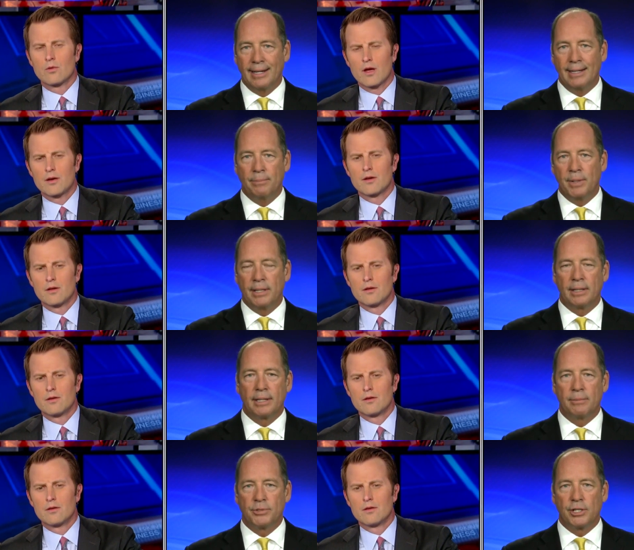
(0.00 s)
Speaker 1: right. being
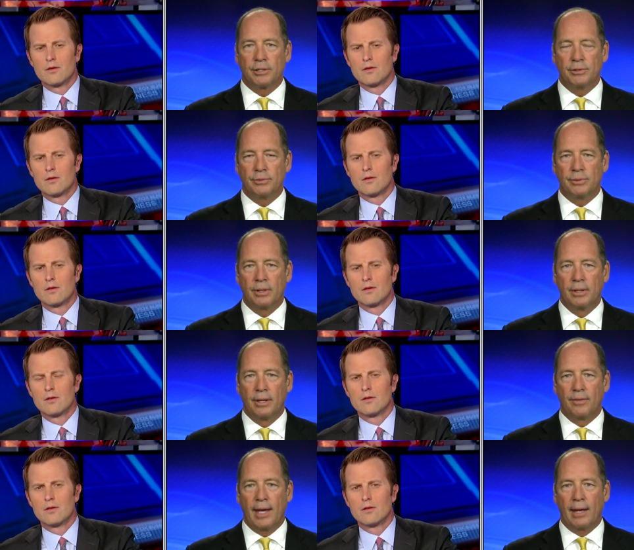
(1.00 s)
Kim Jong un,
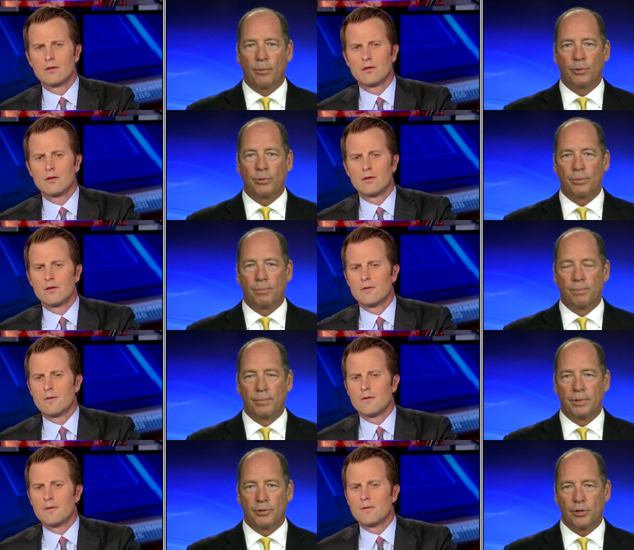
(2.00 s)
that will
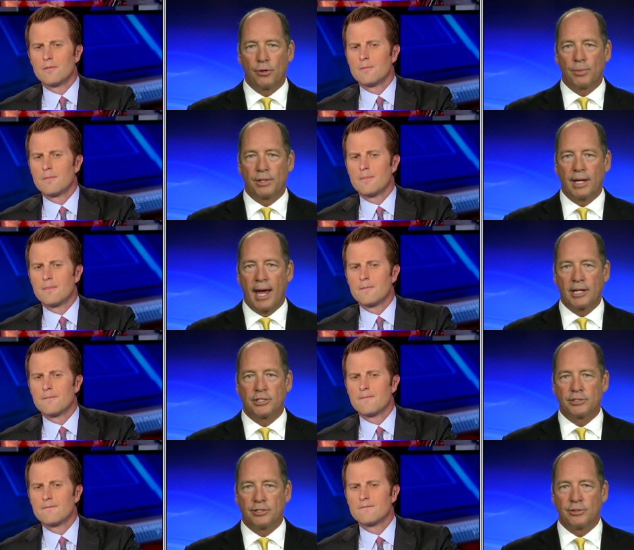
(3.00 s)
determine the
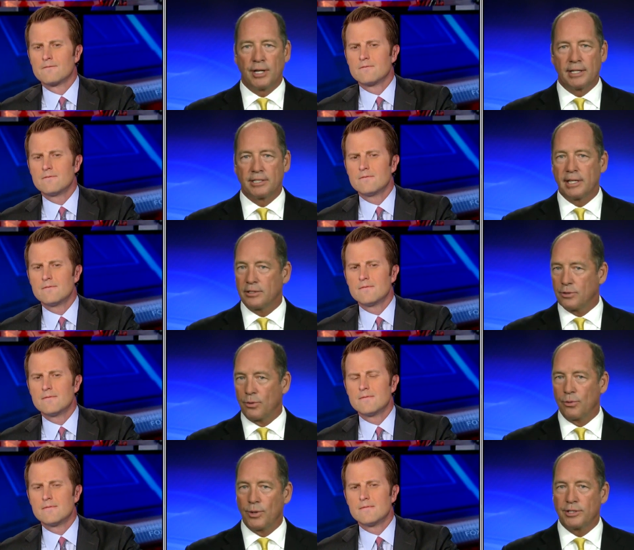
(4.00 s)
actions of the United States
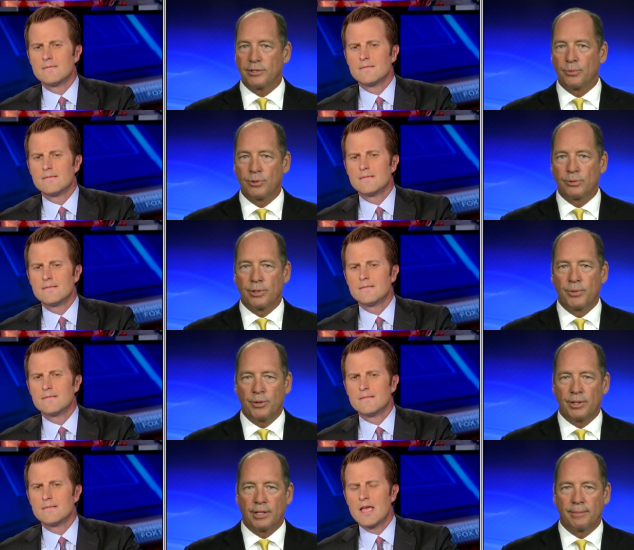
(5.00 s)
or the rest of the world
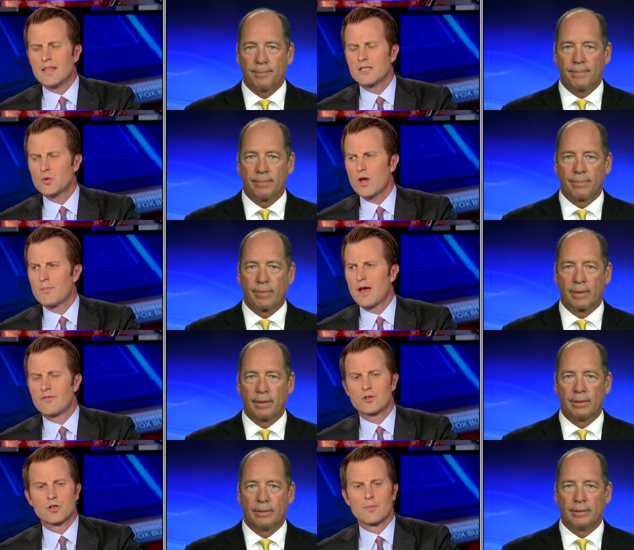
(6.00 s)
community.
Speaker 2: Yeah, that's why I'm
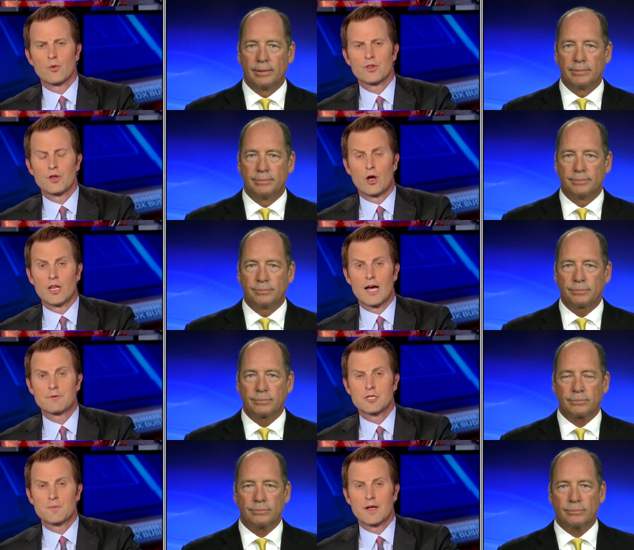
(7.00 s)
having trouble with the all
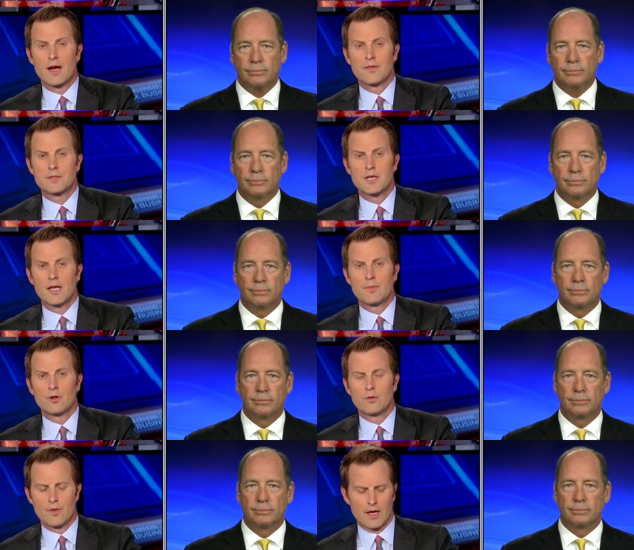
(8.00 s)
options being on the
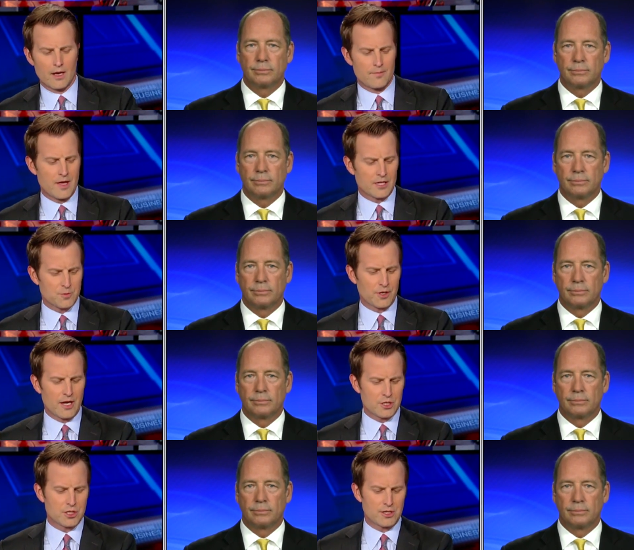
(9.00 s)
table uh,
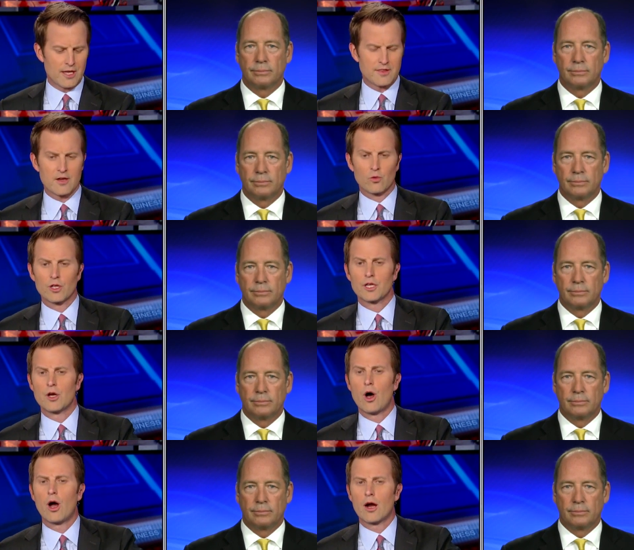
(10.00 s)
explanation that they really
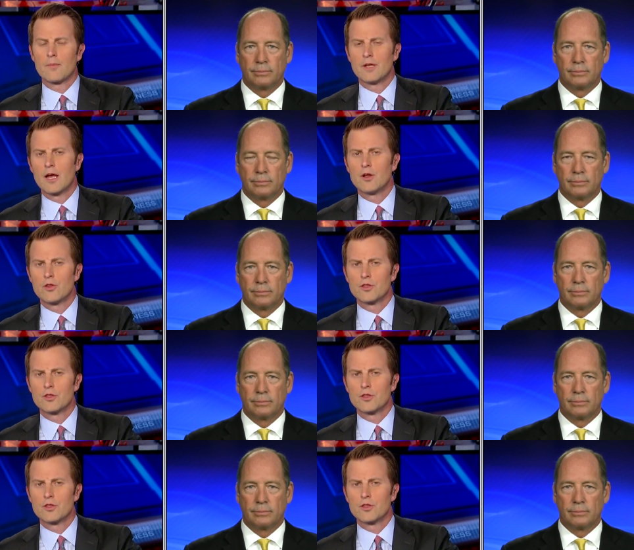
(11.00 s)
are. I mean, I know the